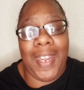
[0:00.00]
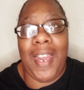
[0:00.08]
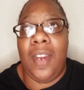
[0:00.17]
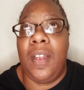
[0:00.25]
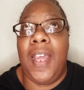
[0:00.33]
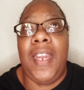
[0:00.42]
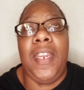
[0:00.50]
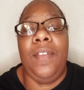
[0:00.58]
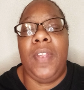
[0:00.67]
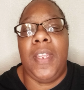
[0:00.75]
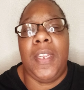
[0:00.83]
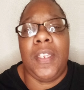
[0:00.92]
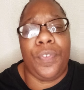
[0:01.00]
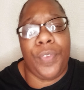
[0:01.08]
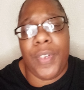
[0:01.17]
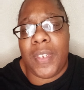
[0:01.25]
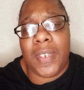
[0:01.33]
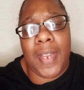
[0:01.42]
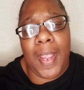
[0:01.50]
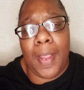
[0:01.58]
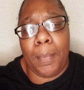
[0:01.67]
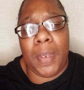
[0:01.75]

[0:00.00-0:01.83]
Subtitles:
I didn't even get his friend's name,